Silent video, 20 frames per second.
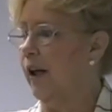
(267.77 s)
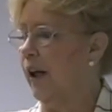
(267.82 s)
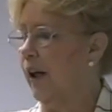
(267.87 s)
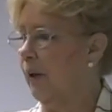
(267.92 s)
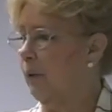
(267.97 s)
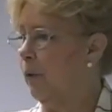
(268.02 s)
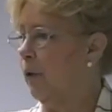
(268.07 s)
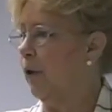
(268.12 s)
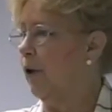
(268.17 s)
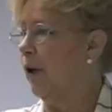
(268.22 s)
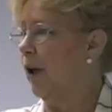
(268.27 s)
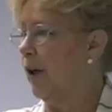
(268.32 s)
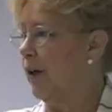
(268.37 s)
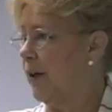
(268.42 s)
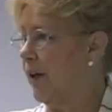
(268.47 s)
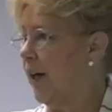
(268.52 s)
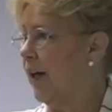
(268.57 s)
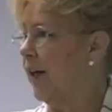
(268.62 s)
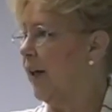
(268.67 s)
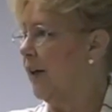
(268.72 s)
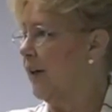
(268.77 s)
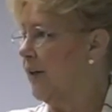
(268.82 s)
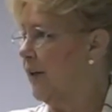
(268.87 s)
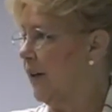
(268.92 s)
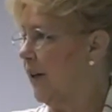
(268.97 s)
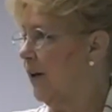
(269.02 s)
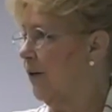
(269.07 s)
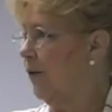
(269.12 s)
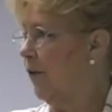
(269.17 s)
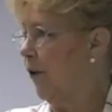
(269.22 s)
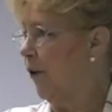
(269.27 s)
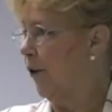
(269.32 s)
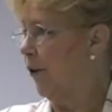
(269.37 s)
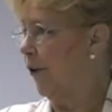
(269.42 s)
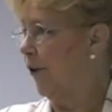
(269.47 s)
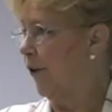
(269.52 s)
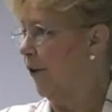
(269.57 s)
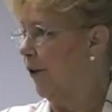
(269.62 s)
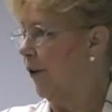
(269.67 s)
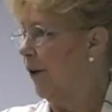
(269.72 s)
and will not take us any
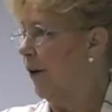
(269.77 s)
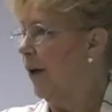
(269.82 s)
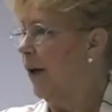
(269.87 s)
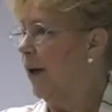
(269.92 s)
further.